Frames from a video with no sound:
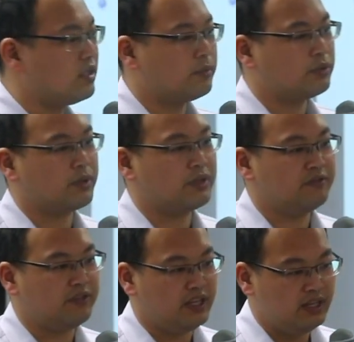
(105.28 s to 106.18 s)
a subscription
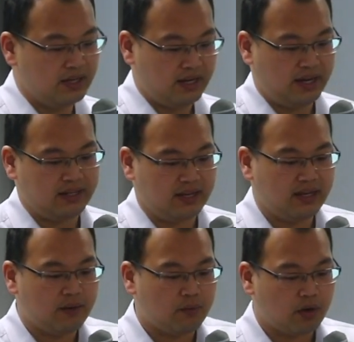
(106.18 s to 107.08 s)
fee and they
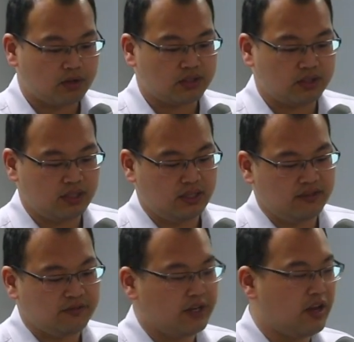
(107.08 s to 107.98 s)
can watch
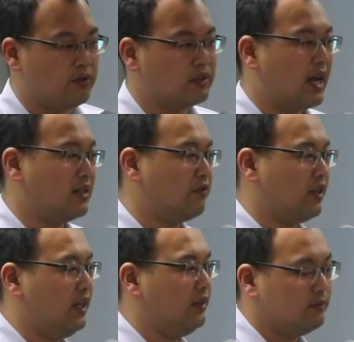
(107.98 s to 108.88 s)
the videos
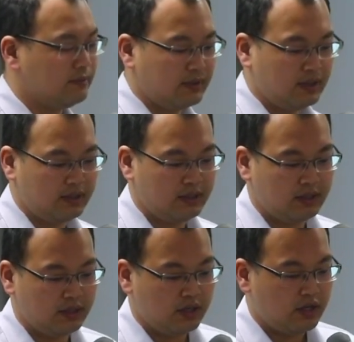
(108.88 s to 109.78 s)
ad-free.
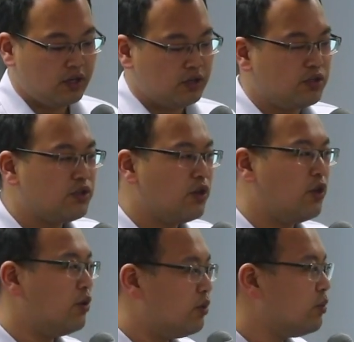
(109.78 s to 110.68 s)

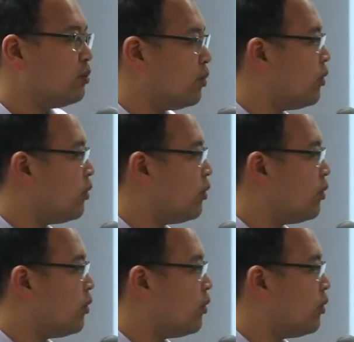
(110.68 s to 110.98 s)
So